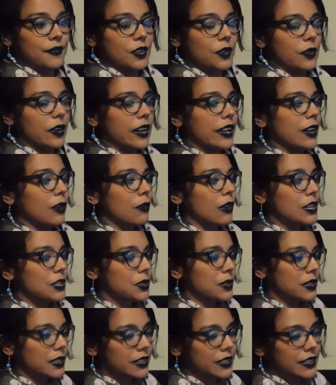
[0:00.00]
right? I want you
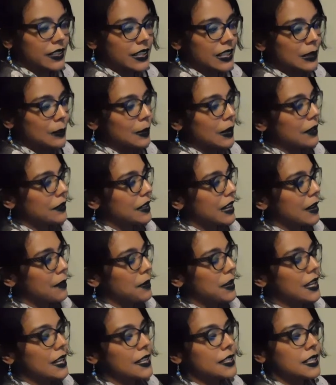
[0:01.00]
all to think about that
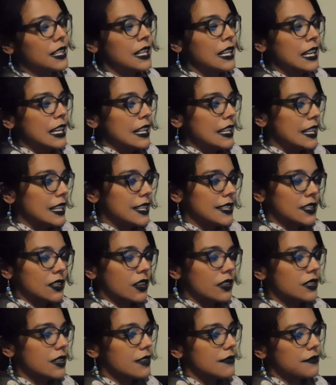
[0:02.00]
because this
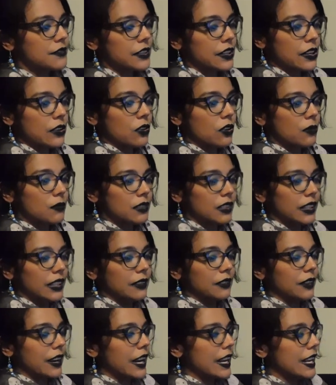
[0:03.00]
starts off very normally,
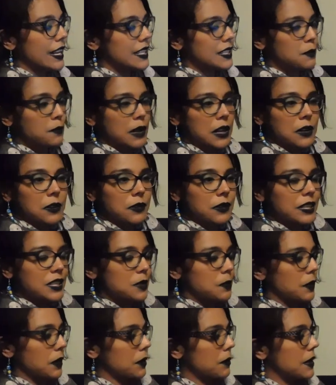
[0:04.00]
right? It's a medical
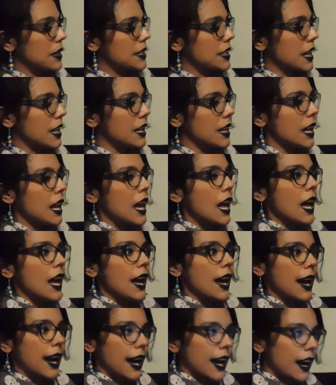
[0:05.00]
experiment. And
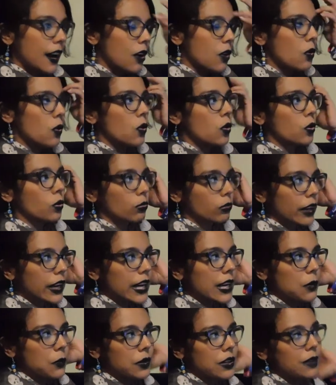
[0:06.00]
how
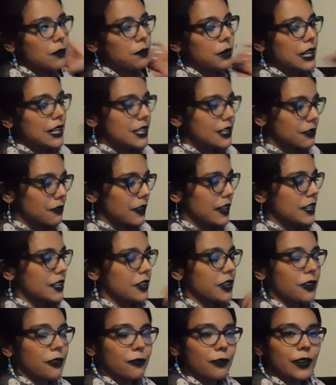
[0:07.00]
great would it be to find a
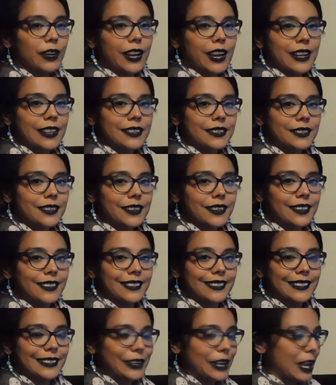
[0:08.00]
cure for cancer?
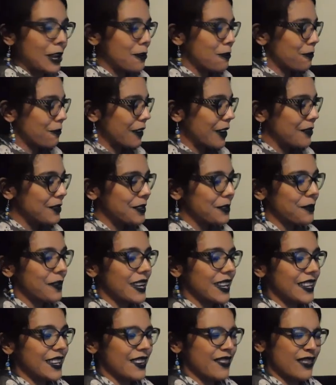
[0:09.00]
Okay, you found it
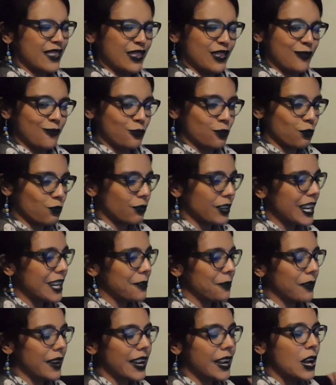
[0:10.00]
right here. This is great,
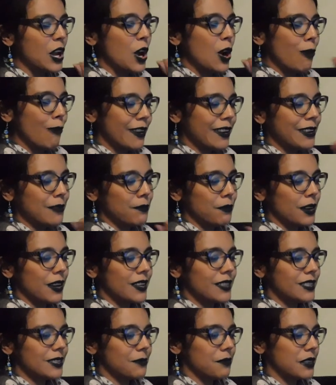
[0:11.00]
right? What can
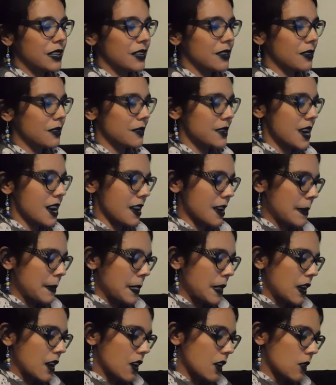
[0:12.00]
possibly go wrong?
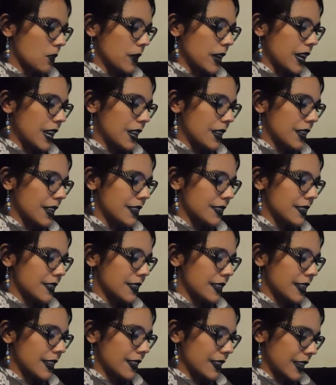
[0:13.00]
Oh, wait, it, lets
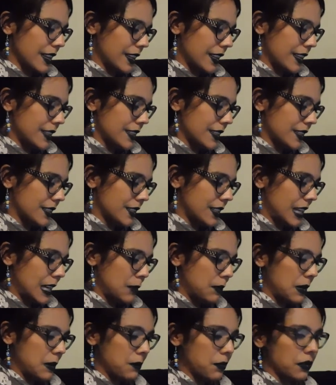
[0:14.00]
us, it, it leads us to
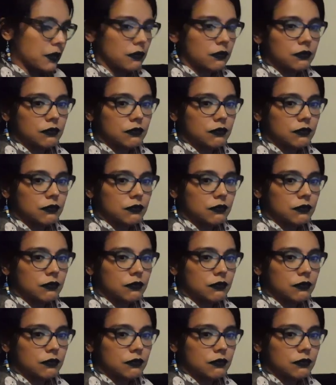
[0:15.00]
eat people,